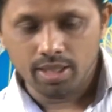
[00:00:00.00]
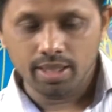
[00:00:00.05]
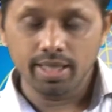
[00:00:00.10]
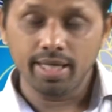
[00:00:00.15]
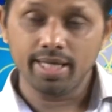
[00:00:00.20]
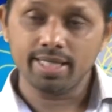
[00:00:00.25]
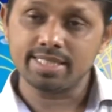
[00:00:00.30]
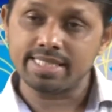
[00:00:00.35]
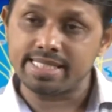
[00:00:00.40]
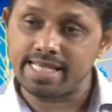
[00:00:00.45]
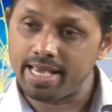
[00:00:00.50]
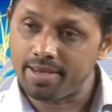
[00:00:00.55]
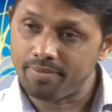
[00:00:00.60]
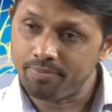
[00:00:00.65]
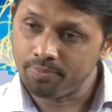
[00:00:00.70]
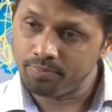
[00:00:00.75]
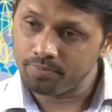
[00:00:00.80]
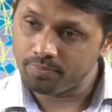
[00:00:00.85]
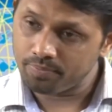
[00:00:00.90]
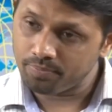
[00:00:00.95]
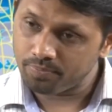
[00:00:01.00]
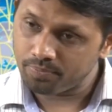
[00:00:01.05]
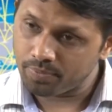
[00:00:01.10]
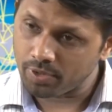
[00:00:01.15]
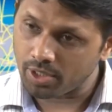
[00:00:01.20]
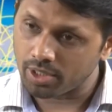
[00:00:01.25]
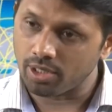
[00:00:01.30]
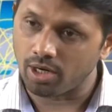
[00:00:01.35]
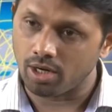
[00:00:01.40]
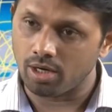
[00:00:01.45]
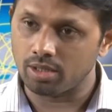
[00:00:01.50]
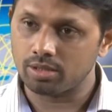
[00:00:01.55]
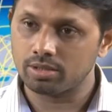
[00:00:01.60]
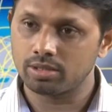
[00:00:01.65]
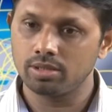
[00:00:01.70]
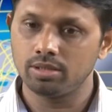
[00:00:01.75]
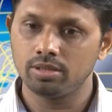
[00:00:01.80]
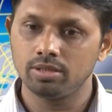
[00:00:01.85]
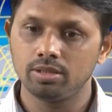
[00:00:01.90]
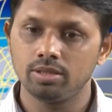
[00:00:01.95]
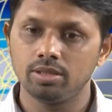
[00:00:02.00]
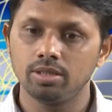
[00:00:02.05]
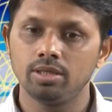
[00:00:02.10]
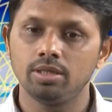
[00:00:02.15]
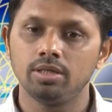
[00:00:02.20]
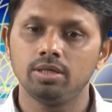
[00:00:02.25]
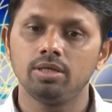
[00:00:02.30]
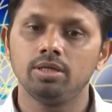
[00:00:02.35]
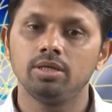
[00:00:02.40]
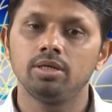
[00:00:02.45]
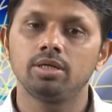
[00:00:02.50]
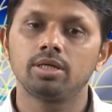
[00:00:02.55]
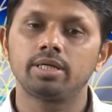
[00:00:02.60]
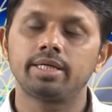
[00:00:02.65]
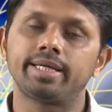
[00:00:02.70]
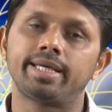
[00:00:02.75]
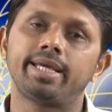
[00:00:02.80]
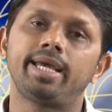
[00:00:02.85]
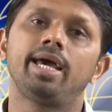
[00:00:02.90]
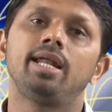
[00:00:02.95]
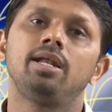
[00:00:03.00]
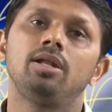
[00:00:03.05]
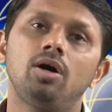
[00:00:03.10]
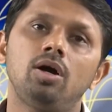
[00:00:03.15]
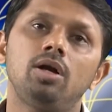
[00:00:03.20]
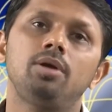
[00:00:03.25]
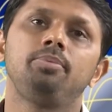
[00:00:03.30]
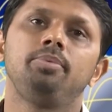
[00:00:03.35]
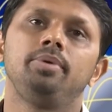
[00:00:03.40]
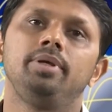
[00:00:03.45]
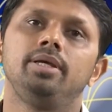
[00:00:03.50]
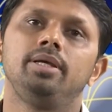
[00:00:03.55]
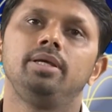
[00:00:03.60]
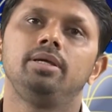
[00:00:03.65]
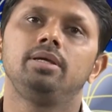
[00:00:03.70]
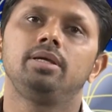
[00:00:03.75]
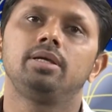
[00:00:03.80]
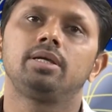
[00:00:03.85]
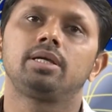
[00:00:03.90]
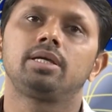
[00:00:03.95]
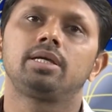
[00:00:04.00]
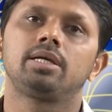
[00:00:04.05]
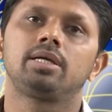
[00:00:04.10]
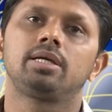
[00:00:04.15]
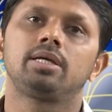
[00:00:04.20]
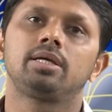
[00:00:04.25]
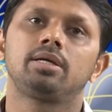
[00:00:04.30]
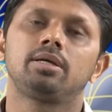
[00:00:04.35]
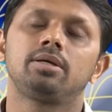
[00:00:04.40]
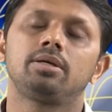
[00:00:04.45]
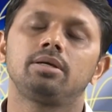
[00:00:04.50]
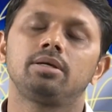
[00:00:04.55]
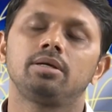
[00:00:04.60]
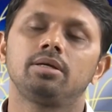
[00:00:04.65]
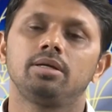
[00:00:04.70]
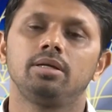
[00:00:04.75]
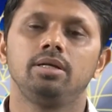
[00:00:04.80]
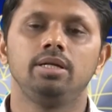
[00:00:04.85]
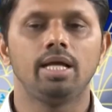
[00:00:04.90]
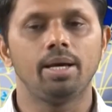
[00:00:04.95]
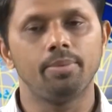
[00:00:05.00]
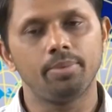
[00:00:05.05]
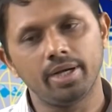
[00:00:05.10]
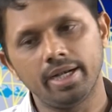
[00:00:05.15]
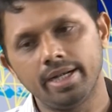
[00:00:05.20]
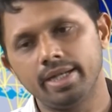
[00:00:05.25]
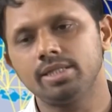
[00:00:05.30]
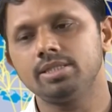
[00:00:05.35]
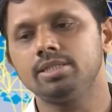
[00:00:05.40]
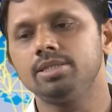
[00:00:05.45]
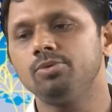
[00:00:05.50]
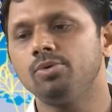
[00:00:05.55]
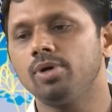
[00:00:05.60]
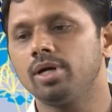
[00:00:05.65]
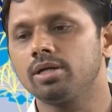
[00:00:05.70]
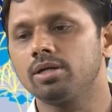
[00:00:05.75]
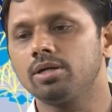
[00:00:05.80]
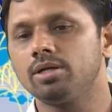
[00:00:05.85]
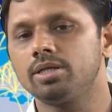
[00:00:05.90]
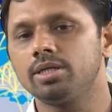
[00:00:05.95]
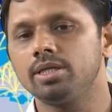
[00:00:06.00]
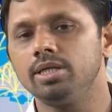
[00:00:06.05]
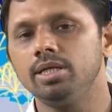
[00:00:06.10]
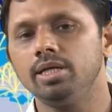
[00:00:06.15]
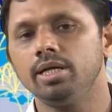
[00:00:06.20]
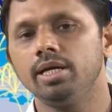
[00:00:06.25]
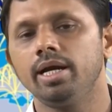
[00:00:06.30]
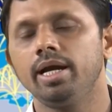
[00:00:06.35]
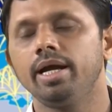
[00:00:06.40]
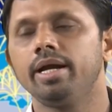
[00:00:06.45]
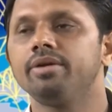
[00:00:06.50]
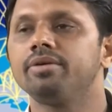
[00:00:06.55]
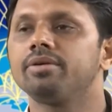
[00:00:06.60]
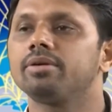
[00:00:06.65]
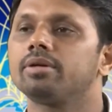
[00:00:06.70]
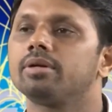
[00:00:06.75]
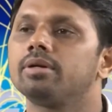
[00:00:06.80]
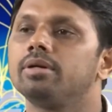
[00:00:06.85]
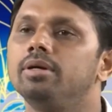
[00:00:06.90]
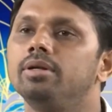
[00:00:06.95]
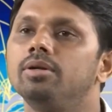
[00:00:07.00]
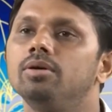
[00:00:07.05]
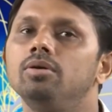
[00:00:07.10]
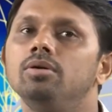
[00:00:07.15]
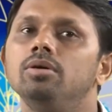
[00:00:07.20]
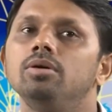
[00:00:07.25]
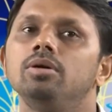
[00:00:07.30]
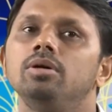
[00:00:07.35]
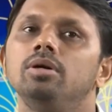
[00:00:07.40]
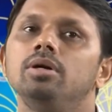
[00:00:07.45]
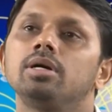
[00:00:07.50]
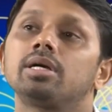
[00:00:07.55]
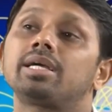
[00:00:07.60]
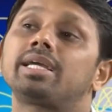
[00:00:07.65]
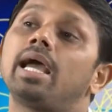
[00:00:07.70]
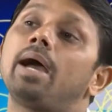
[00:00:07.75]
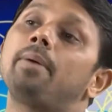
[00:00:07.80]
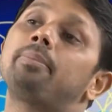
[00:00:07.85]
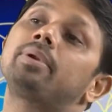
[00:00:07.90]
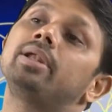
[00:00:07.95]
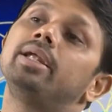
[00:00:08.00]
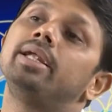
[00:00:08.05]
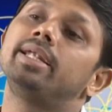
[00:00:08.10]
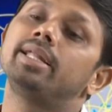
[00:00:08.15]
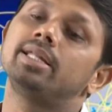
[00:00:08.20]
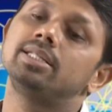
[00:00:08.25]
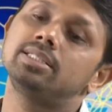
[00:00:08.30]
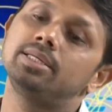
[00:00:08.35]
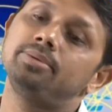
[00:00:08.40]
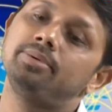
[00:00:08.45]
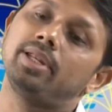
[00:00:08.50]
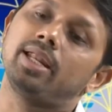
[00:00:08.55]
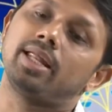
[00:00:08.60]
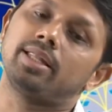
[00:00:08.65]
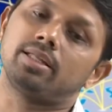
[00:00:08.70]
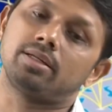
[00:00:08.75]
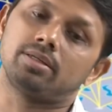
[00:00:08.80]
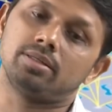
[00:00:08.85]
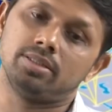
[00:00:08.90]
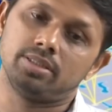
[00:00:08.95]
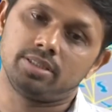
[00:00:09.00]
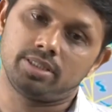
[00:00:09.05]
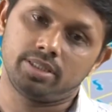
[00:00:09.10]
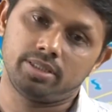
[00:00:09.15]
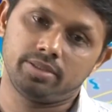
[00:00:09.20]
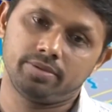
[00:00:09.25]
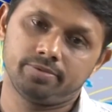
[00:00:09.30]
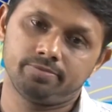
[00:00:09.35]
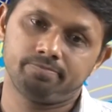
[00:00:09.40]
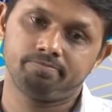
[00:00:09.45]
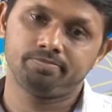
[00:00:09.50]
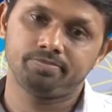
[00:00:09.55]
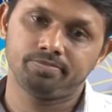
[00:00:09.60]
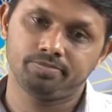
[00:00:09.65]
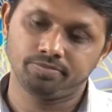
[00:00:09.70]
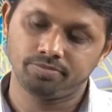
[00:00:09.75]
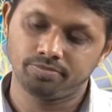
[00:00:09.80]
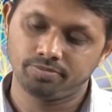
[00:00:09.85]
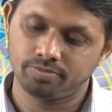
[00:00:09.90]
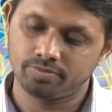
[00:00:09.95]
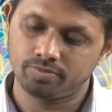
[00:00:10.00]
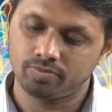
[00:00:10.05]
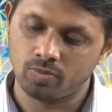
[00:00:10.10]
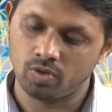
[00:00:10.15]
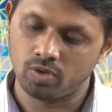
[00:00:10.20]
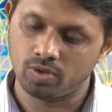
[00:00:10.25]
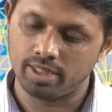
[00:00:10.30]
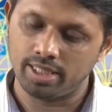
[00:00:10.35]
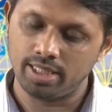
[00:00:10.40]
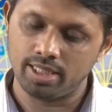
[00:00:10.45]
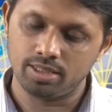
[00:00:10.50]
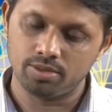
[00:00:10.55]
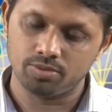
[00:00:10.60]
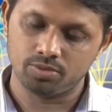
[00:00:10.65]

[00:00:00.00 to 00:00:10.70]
A same product cannot be labor intensive in one country and capital intensive in another country. Okay.